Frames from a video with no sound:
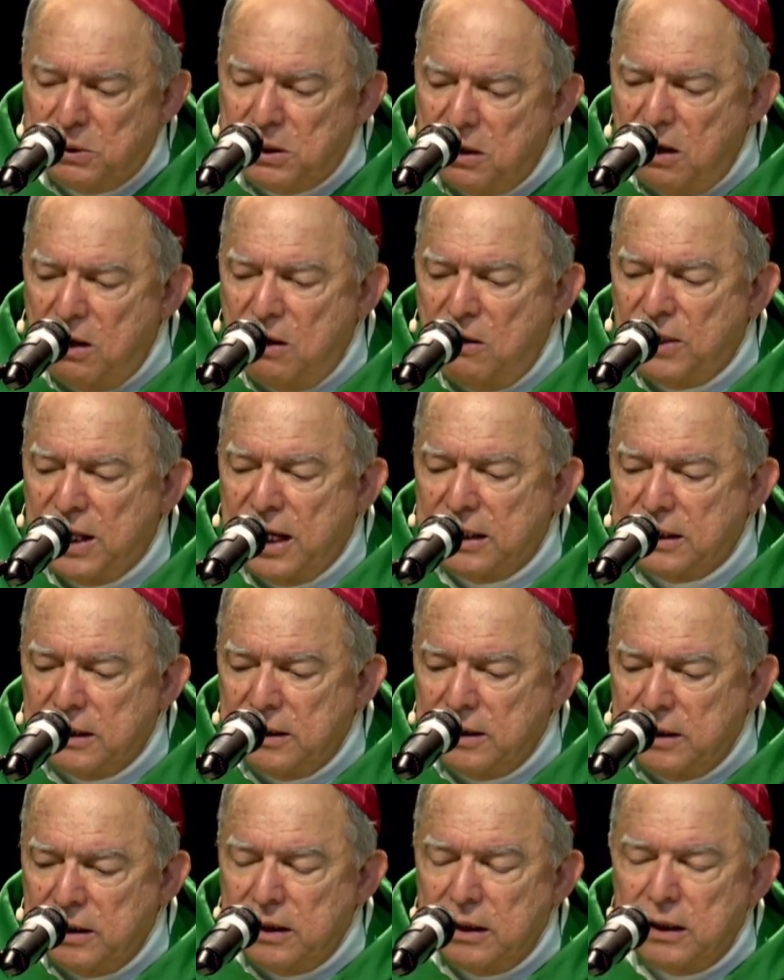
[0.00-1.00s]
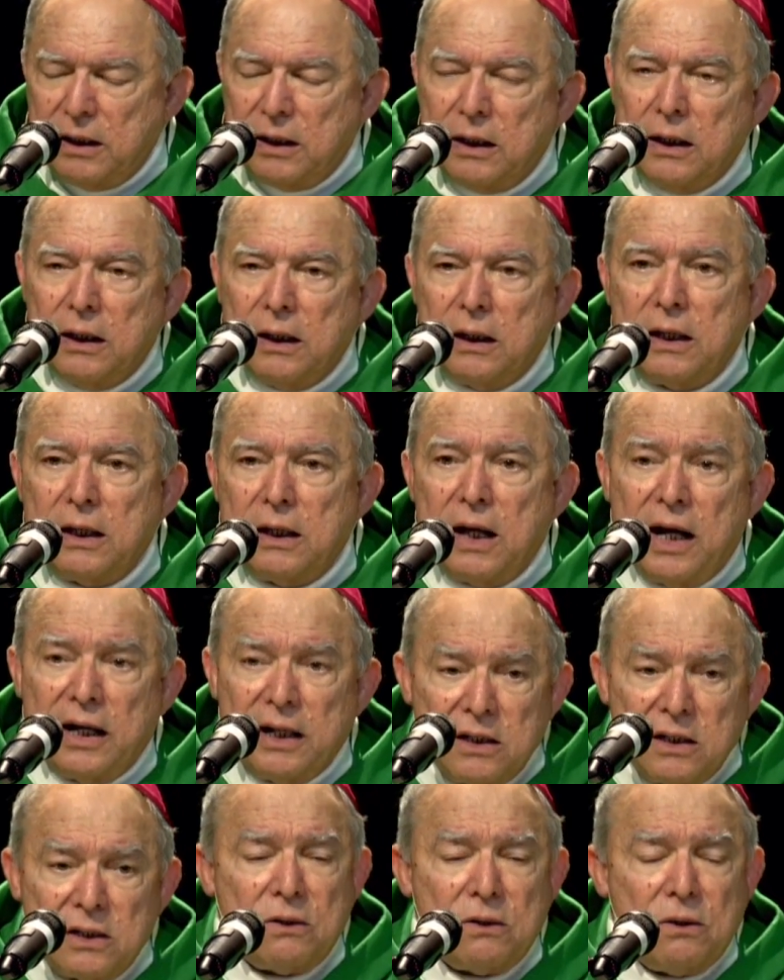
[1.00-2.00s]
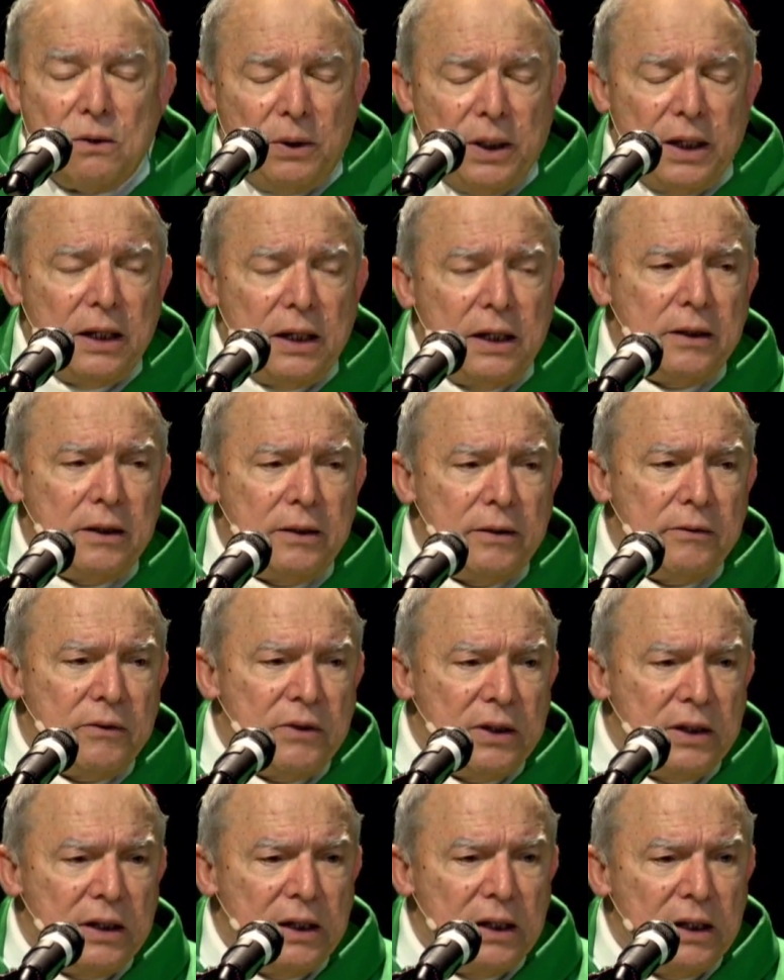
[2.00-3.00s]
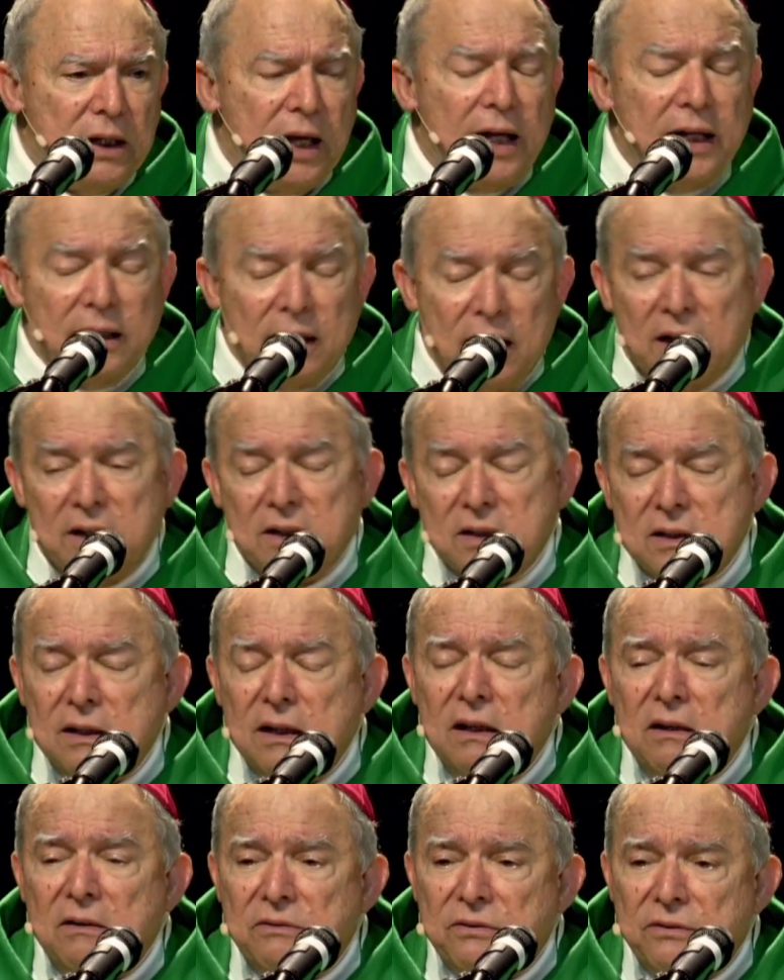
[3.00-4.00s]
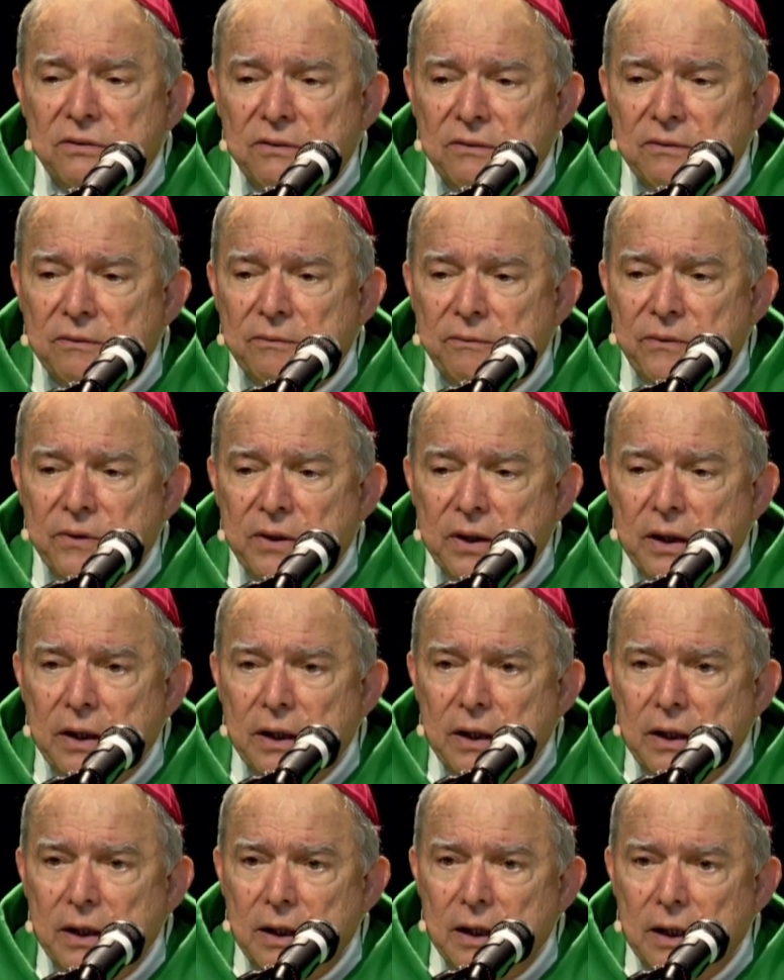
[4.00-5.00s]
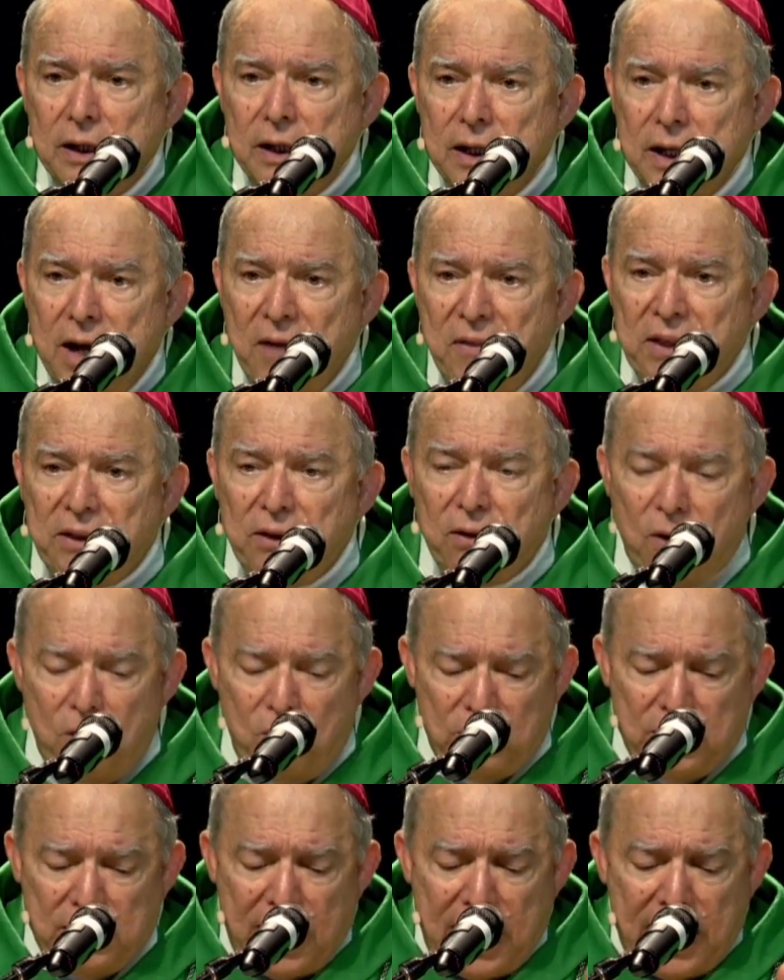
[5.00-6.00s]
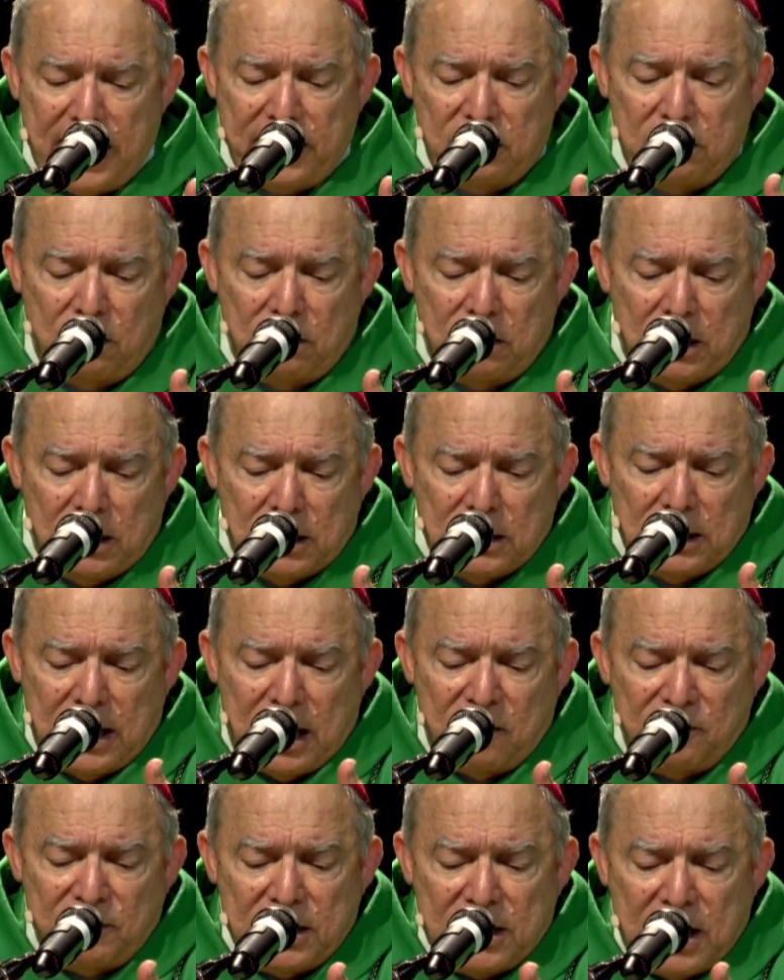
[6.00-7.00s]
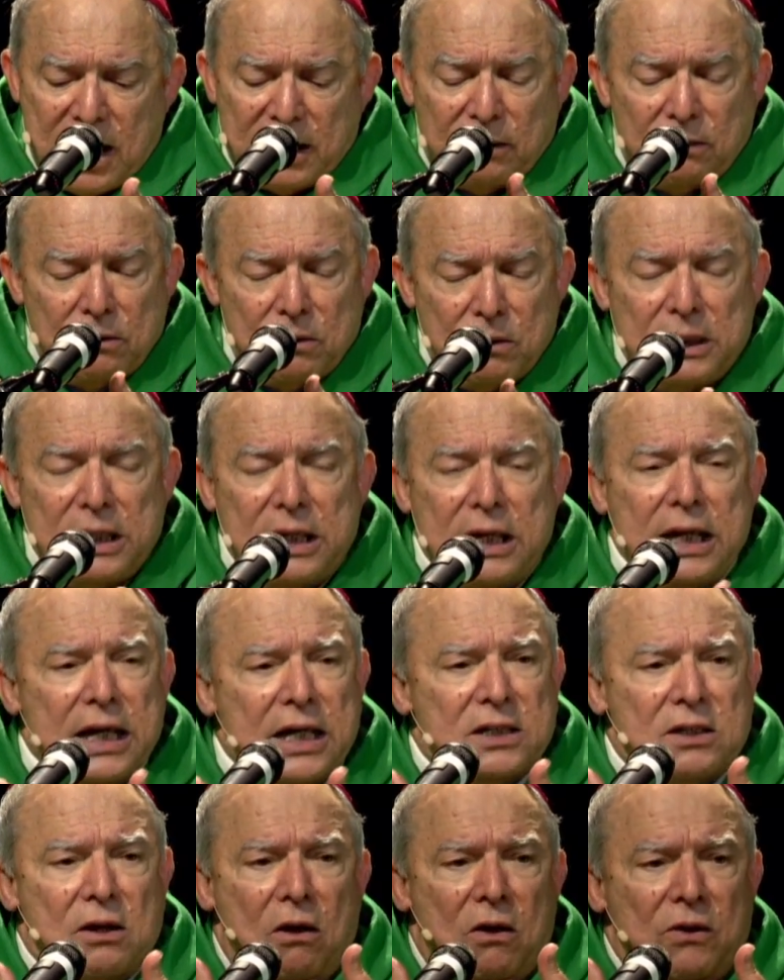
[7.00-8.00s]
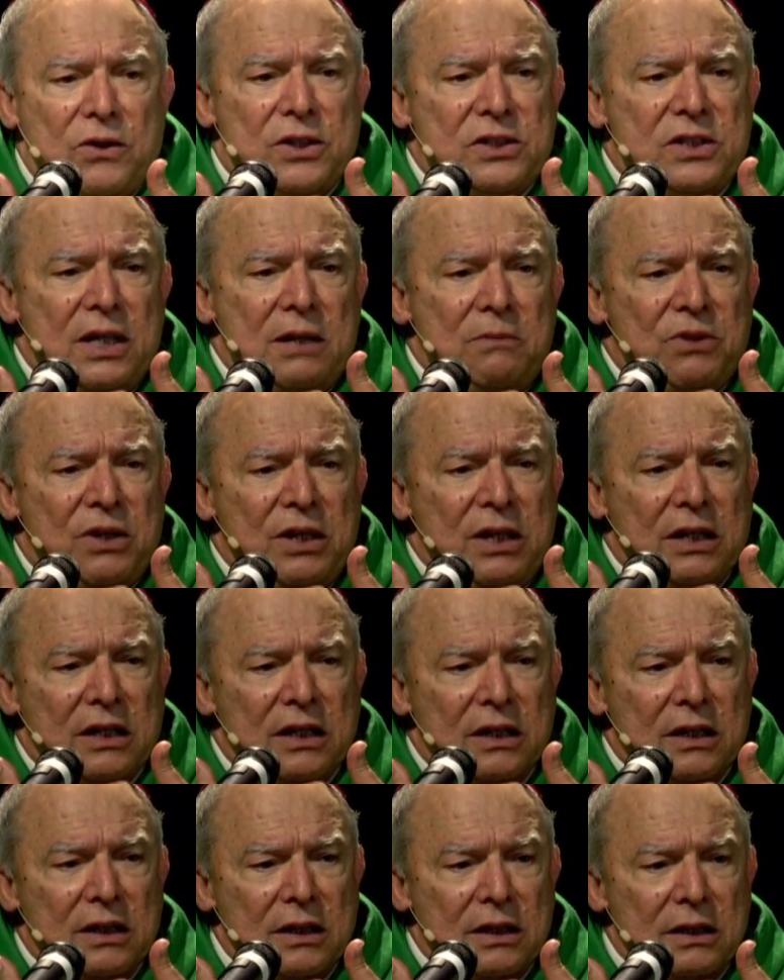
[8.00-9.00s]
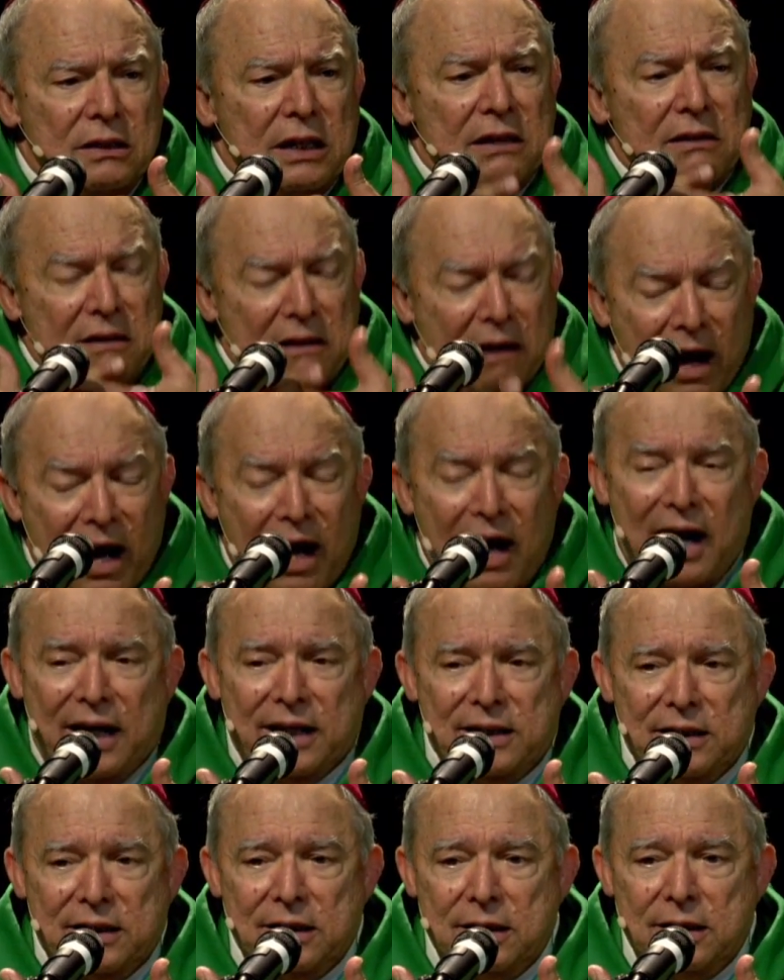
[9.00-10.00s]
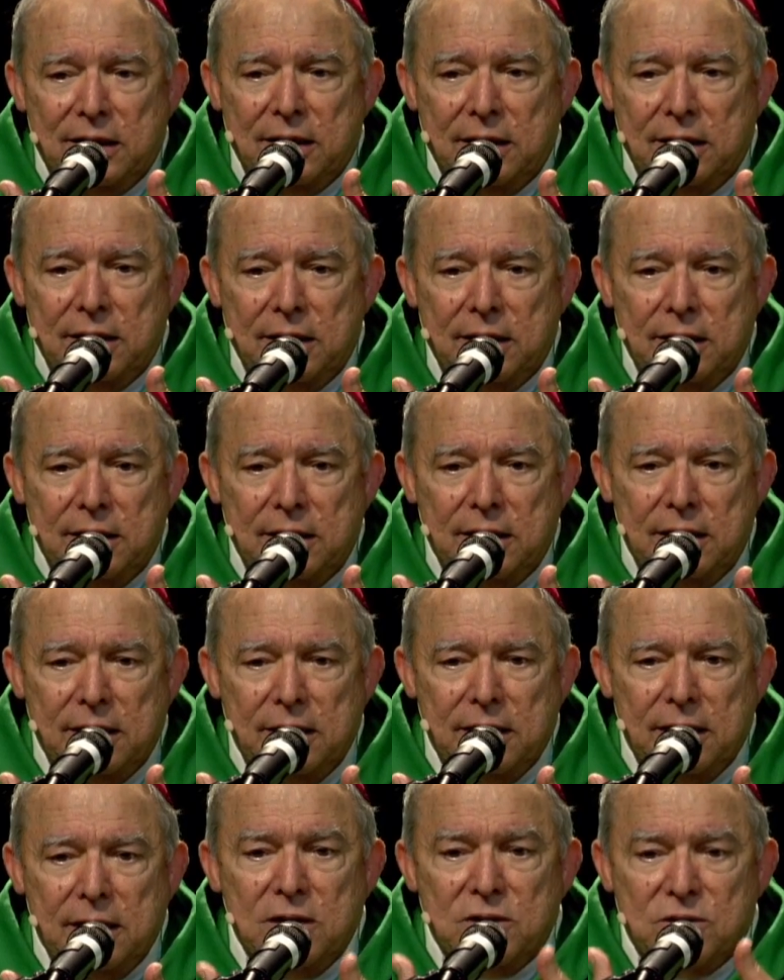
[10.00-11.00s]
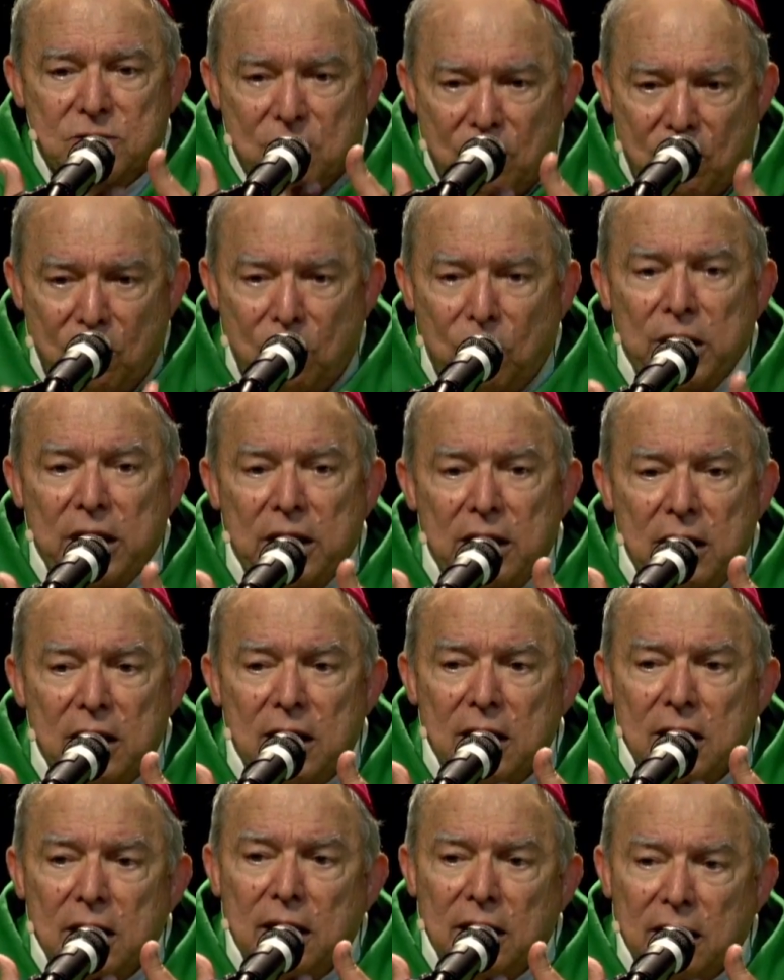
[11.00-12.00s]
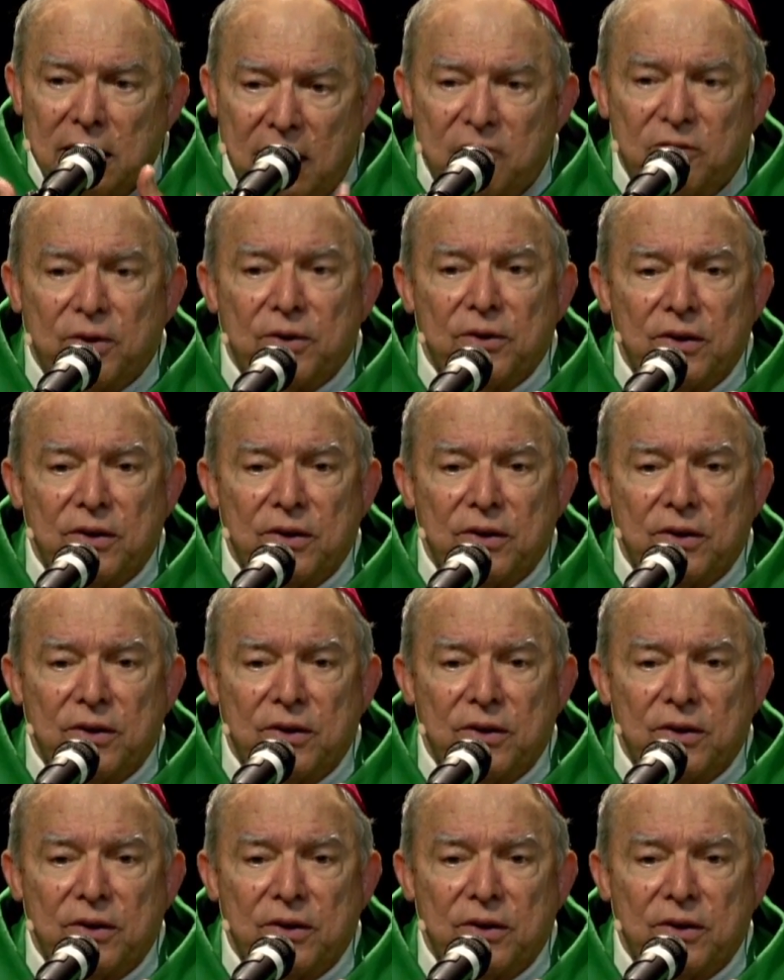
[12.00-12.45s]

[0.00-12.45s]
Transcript: know that God is holy and God is love. And that the ho- God and love and God holy is all the same thing. That God is the holy lover.